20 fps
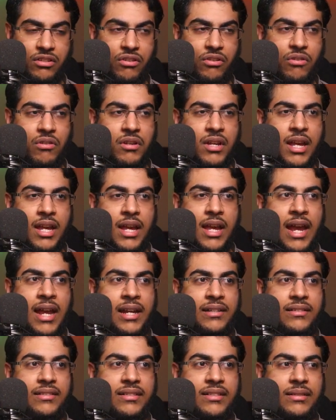So
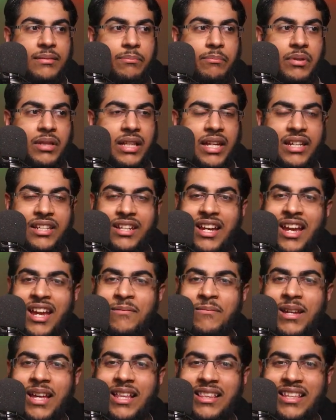it's
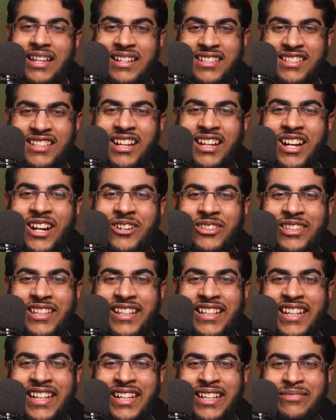playtime and let's check out
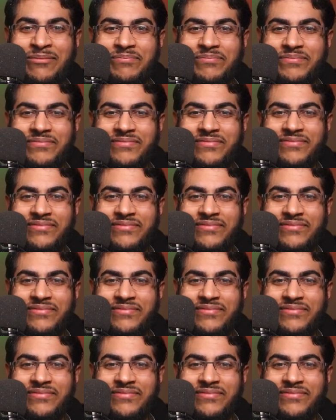the game.